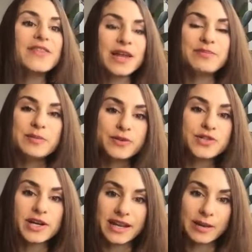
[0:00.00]
then people
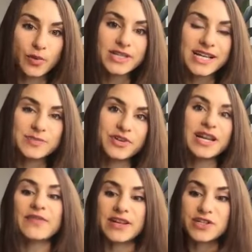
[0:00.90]
start getting more desperate
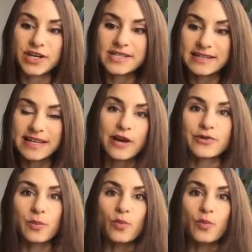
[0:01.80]
and they start sending out